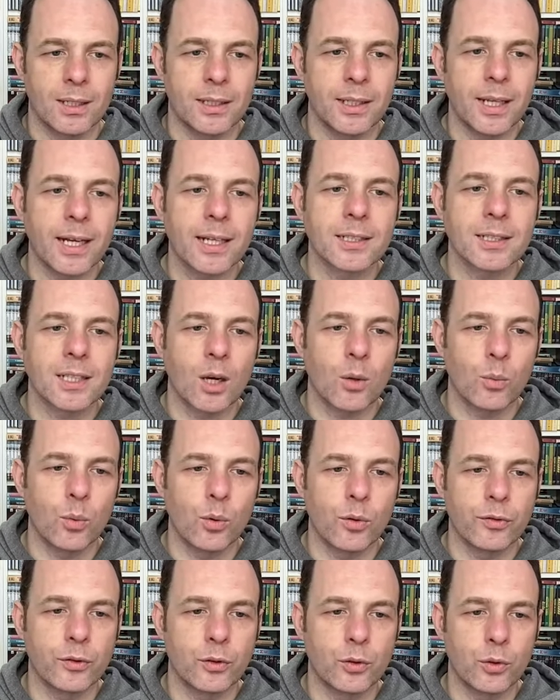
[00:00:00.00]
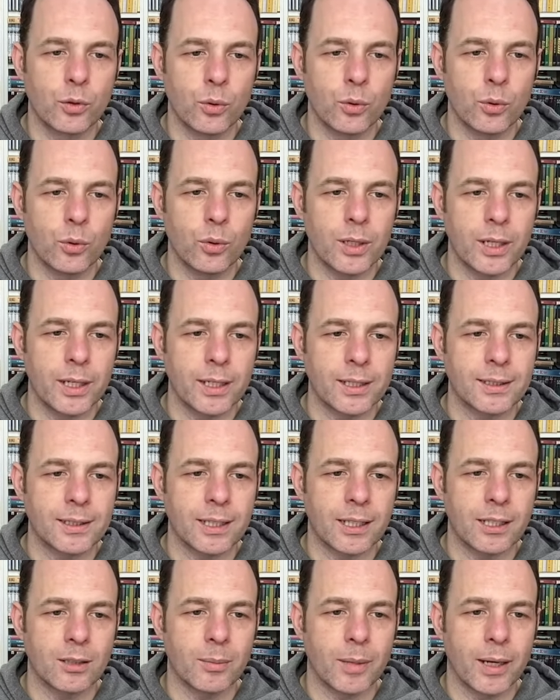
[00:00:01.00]
Yakuza Wolf 2,
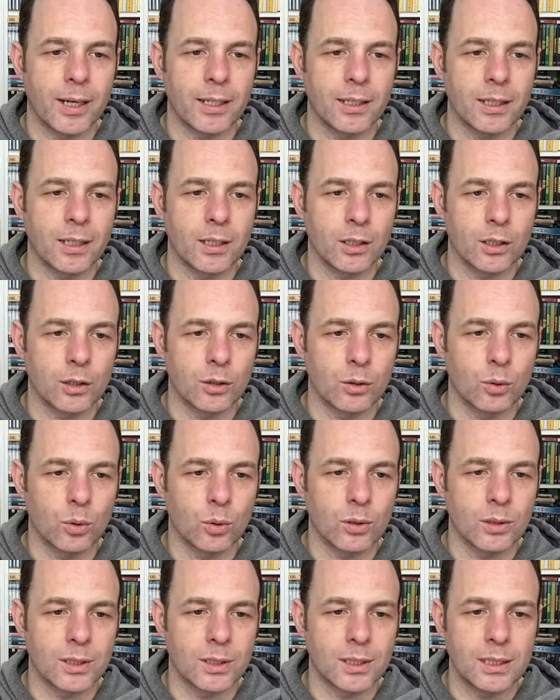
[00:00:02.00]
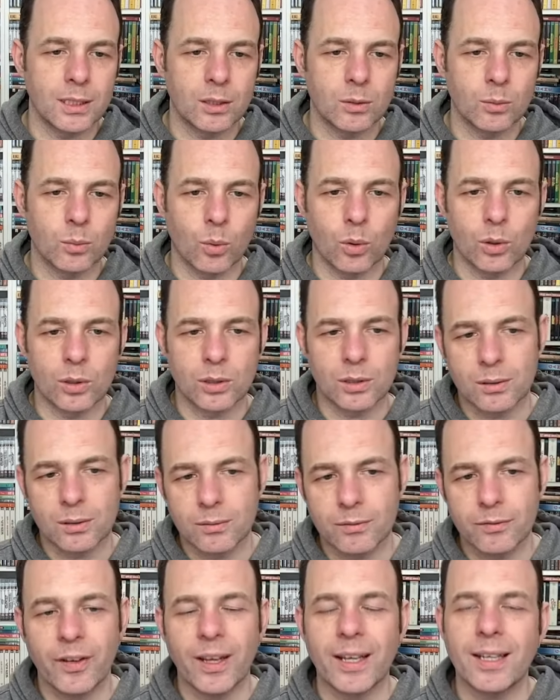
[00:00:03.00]
Extend My Condolences, was
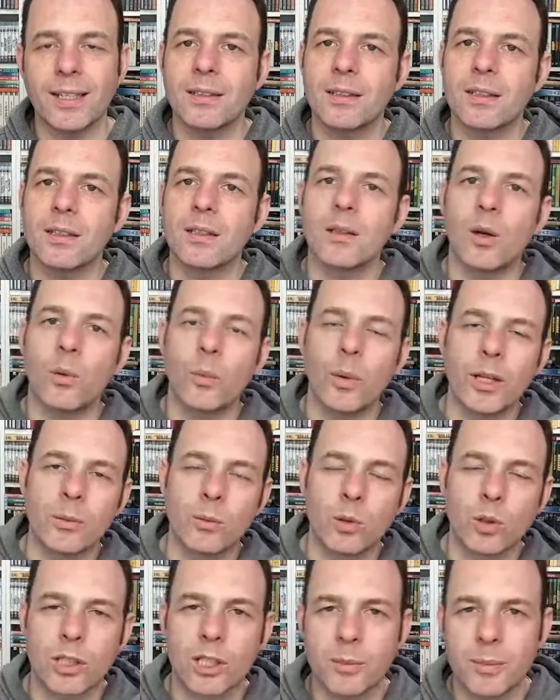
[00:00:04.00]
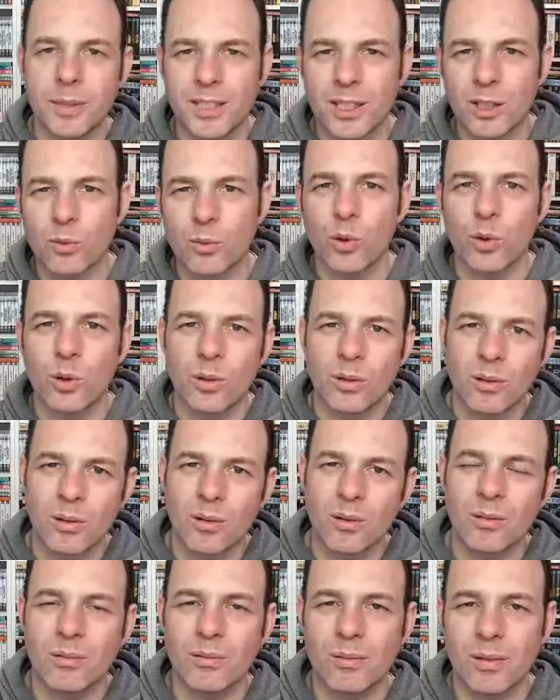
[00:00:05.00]
fine. It went a more comedic route,
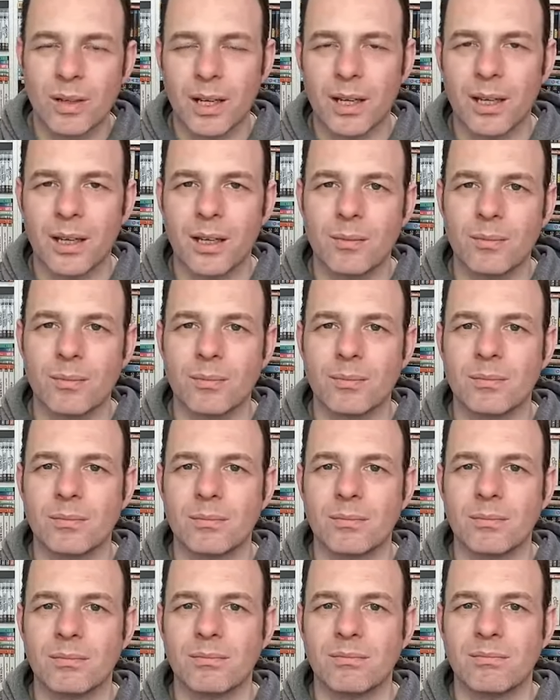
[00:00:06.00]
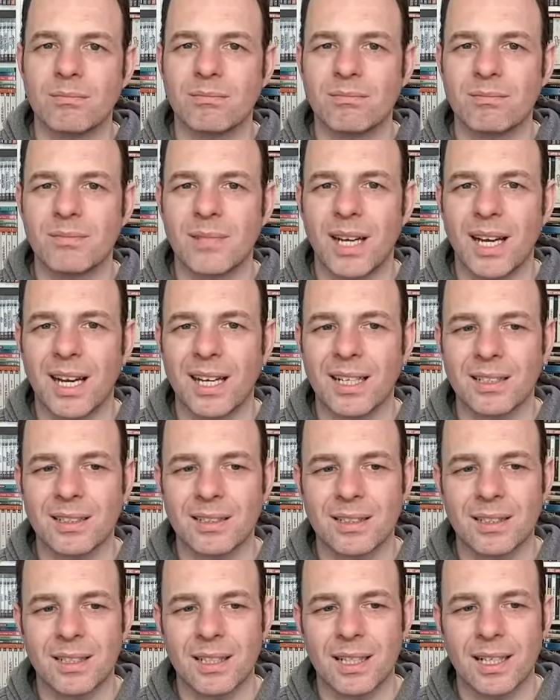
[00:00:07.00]
and
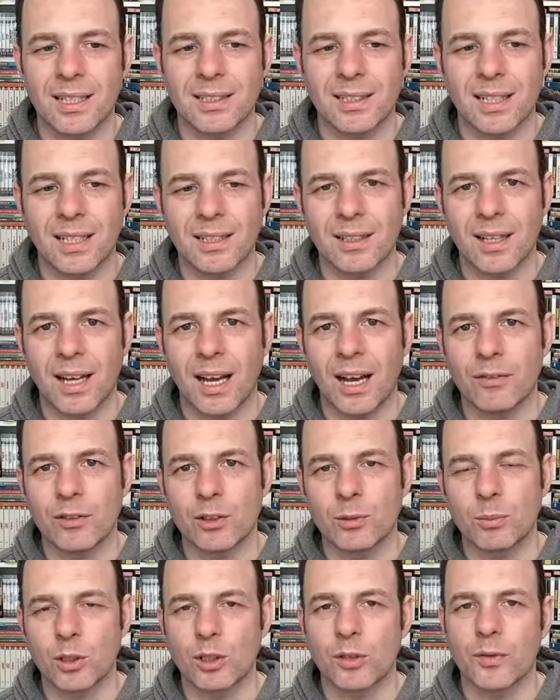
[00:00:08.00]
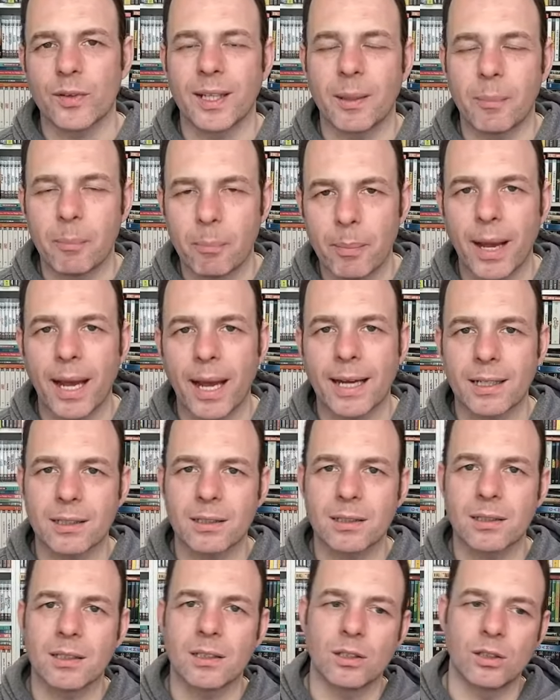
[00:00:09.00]
it didn't have as much of an
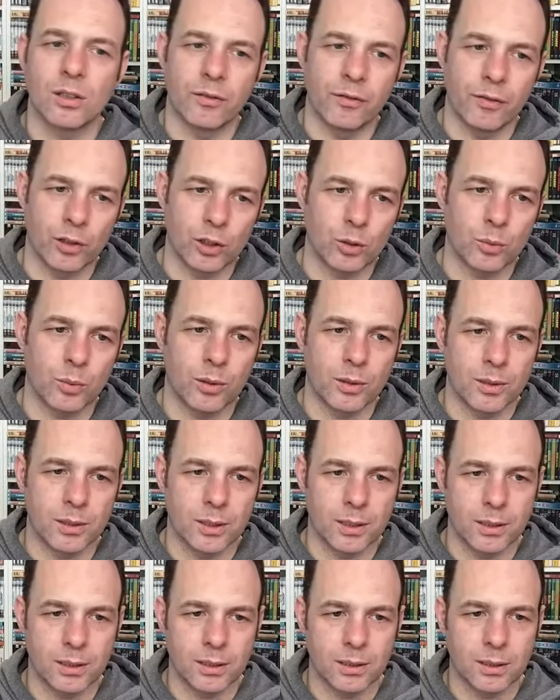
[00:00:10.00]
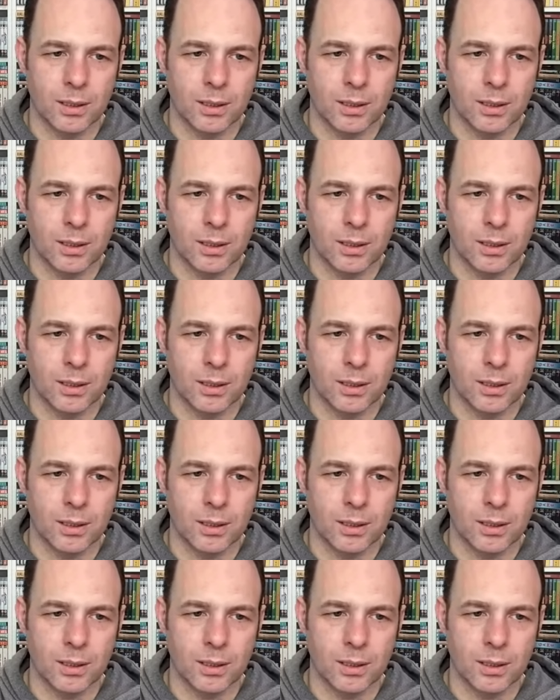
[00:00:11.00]
impact as the first one did.